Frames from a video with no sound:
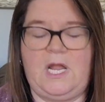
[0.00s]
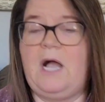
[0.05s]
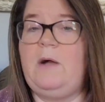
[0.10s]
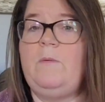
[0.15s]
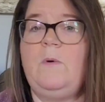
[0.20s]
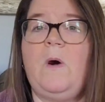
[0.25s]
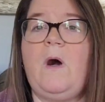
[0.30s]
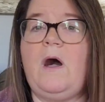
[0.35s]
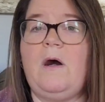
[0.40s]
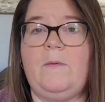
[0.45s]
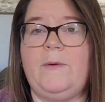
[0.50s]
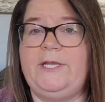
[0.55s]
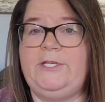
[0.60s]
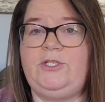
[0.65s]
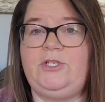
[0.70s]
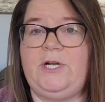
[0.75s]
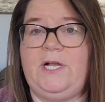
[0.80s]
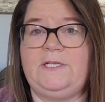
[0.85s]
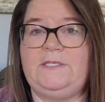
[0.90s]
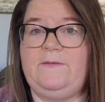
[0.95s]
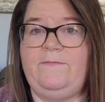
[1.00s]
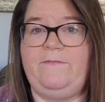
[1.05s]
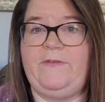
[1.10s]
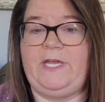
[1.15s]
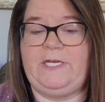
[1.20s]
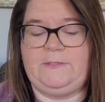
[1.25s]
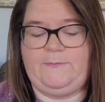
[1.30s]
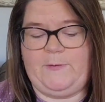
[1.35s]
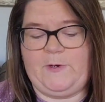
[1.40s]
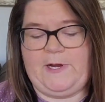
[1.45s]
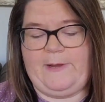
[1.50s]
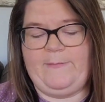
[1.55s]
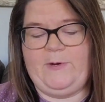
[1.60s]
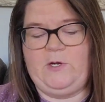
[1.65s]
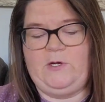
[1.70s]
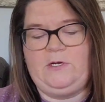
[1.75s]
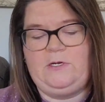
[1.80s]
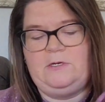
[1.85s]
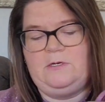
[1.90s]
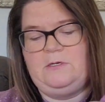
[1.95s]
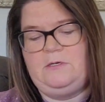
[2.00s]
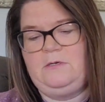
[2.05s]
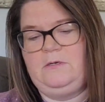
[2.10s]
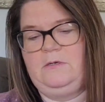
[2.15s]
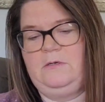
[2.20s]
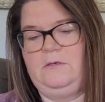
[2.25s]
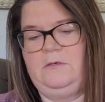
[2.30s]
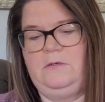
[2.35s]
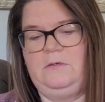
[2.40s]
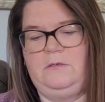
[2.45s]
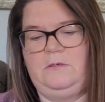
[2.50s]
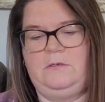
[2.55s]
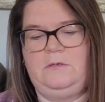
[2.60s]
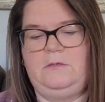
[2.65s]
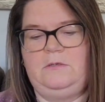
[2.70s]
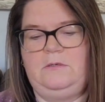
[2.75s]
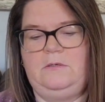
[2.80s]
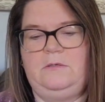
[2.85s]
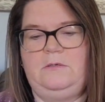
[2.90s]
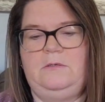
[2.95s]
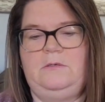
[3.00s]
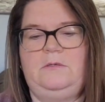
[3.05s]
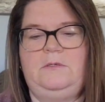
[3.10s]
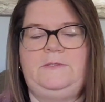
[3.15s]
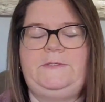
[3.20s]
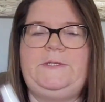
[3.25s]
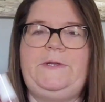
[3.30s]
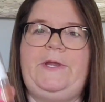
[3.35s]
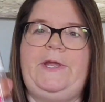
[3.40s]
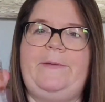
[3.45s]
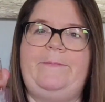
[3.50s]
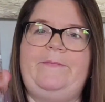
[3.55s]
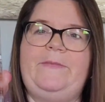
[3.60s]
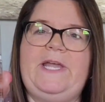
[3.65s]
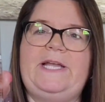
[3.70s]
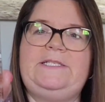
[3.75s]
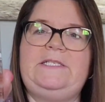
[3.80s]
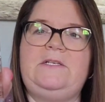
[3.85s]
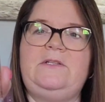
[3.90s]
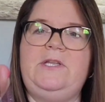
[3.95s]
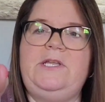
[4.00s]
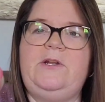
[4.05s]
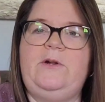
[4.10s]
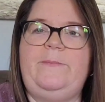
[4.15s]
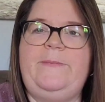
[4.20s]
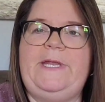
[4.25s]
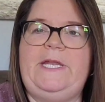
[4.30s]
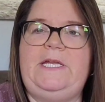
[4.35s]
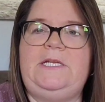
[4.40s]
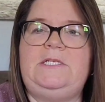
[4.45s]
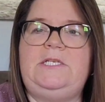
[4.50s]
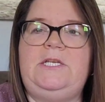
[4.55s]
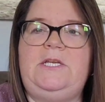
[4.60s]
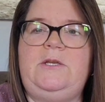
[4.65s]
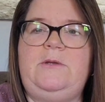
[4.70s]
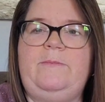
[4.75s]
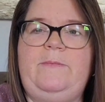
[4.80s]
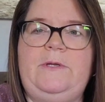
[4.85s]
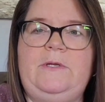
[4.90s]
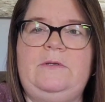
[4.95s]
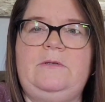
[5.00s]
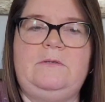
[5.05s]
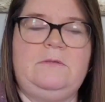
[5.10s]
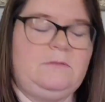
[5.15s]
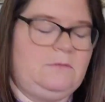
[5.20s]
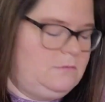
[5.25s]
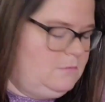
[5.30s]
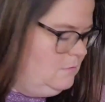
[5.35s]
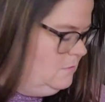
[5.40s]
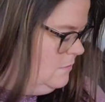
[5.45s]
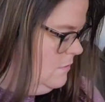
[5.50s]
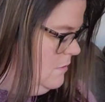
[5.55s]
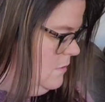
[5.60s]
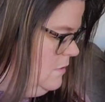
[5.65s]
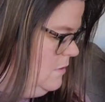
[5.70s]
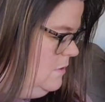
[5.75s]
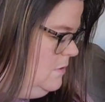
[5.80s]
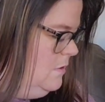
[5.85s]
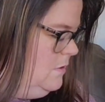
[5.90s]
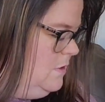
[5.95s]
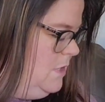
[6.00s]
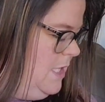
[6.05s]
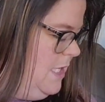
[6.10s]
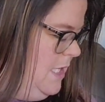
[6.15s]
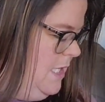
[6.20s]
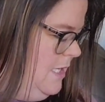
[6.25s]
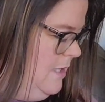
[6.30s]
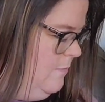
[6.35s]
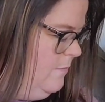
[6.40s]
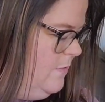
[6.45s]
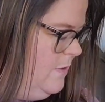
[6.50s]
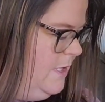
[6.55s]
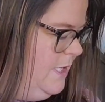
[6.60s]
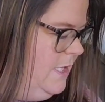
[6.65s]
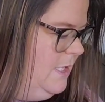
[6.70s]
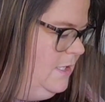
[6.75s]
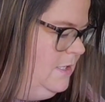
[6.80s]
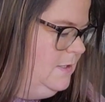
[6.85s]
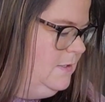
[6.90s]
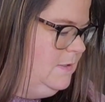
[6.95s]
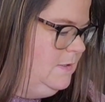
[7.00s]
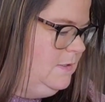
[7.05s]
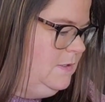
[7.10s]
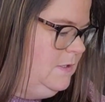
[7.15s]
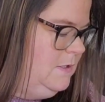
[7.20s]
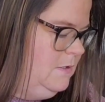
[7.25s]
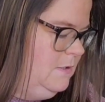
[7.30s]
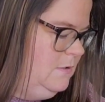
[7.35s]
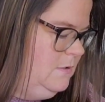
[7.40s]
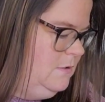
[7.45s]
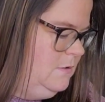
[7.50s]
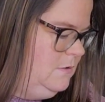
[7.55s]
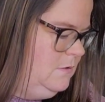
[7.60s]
I will always try some face primer. So yeah, that's a little bitty tube. And it was...